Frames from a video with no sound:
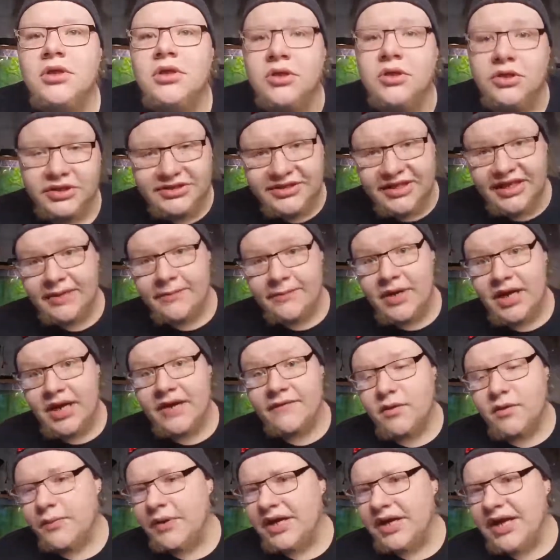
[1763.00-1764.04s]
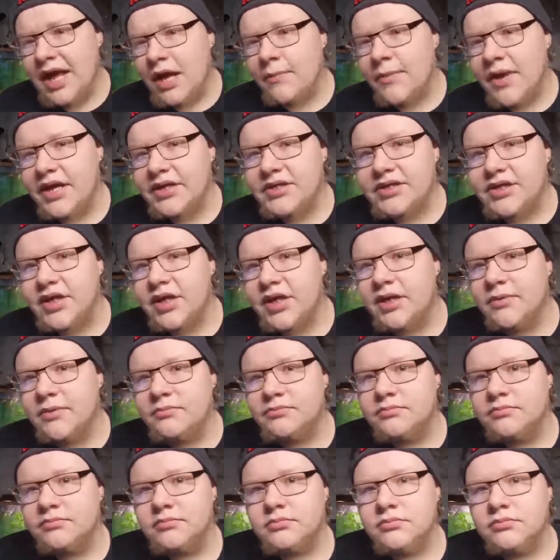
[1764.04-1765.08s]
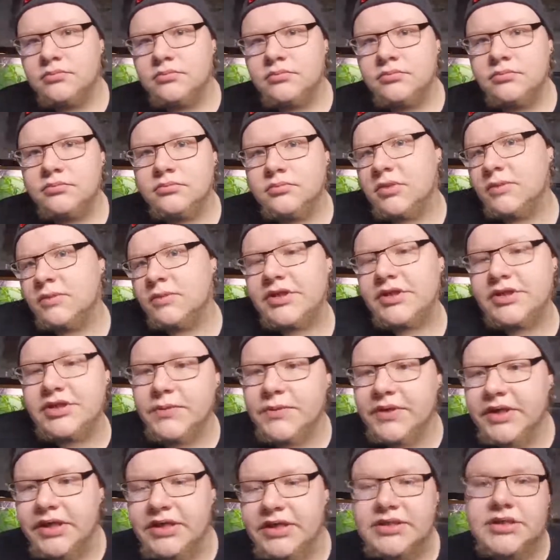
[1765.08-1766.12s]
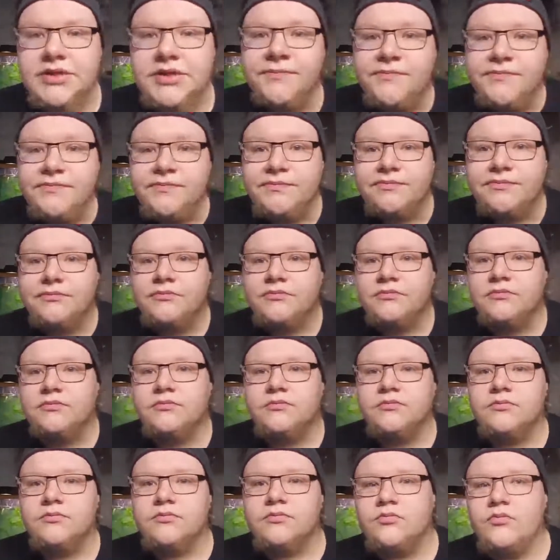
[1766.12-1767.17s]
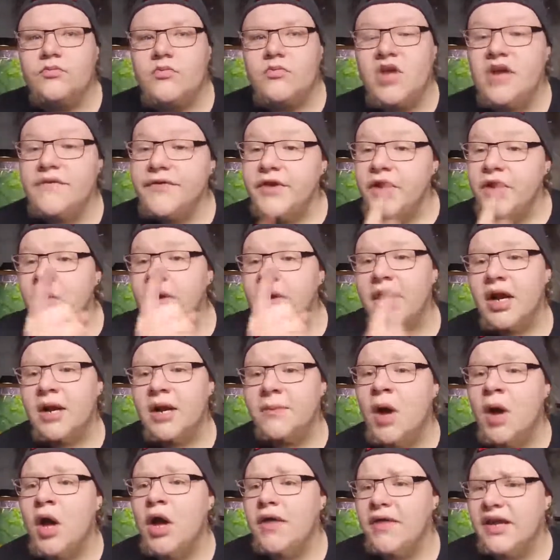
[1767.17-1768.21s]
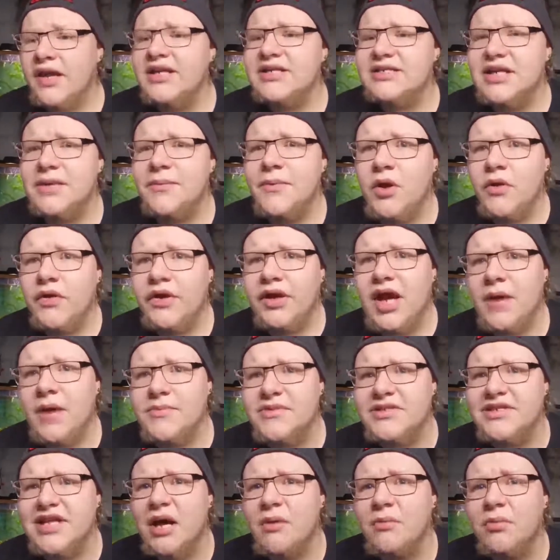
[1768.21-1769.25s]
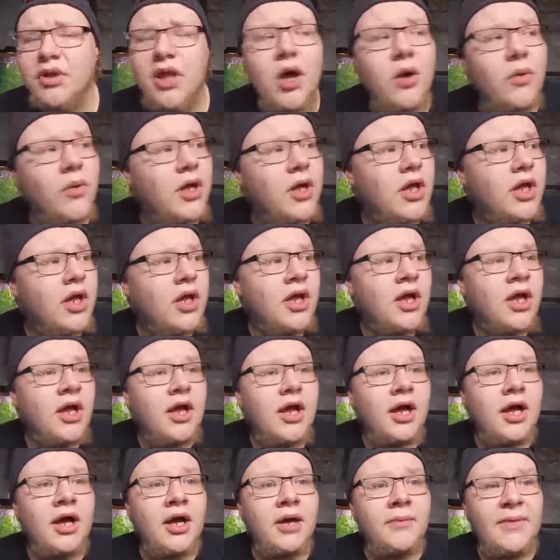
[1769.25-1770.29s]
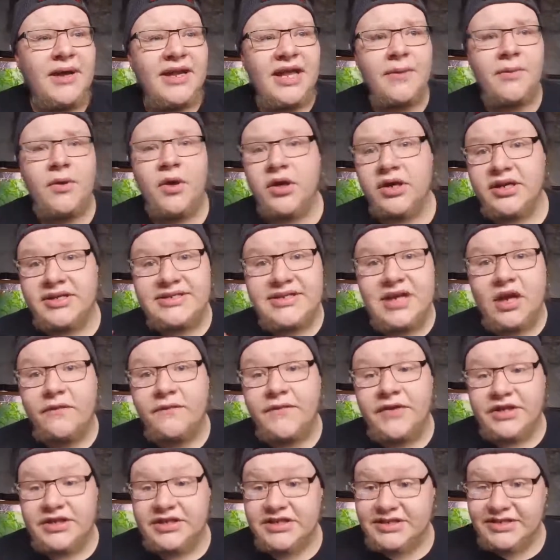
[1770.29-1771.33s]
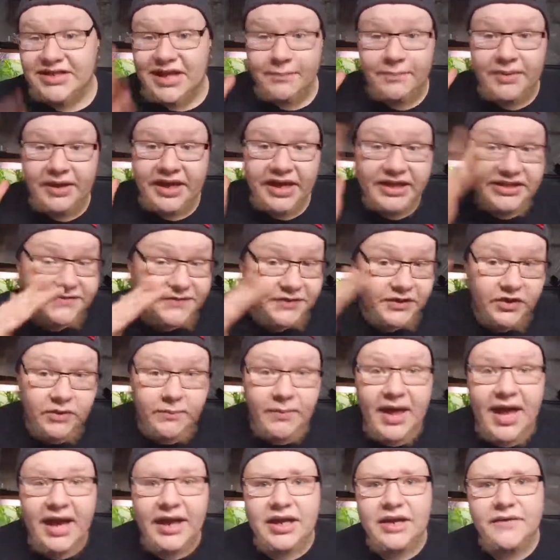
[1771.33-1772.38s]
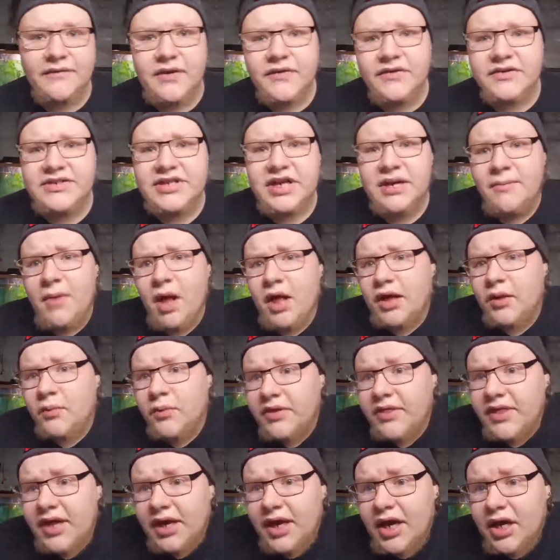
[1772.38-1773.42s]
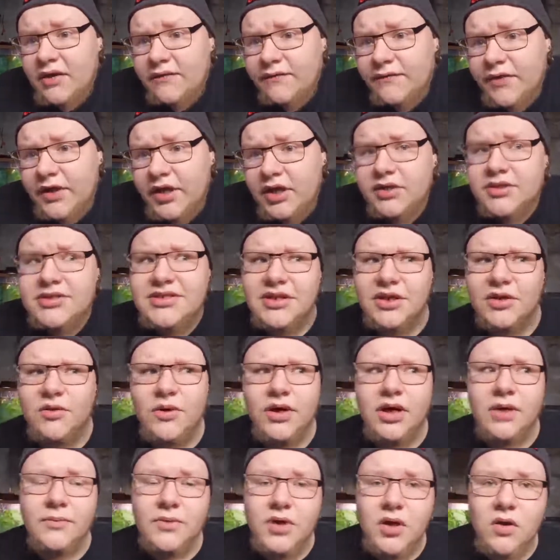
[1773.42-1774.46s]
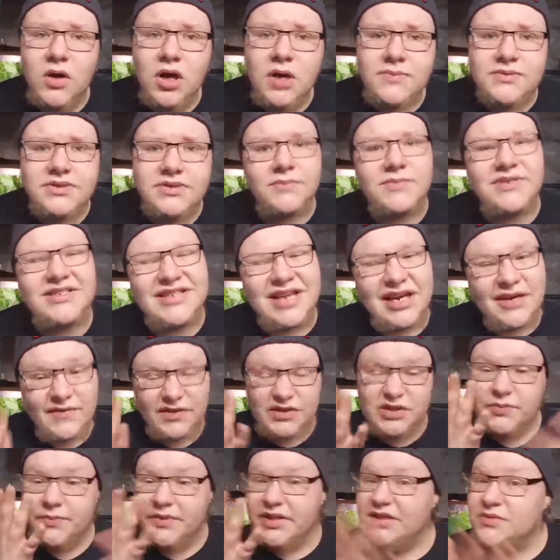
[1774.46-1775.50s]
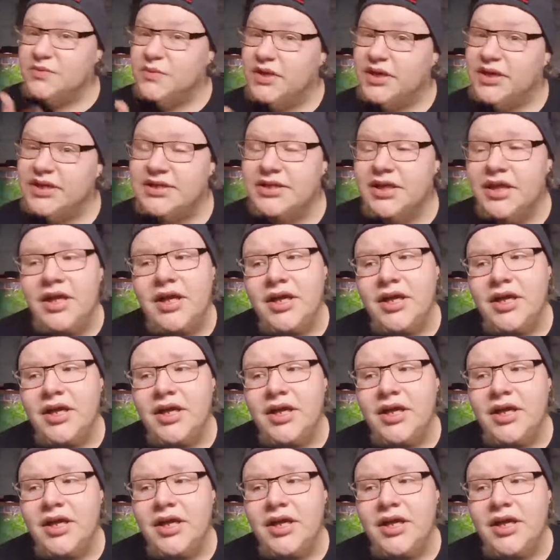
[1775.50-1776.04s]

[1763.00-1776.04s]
Looks like he might have a little bit of Dalmatian in him. But I'm not sure what he is. If you know what kind of Molly that is, let me know in the comments down below. I keep calling it a sailfin just because that big ass fin on the back, and I've never seen a Molly with that kind of fin till Aquarium Co-op, so I'm just kind of assuming that's what it is.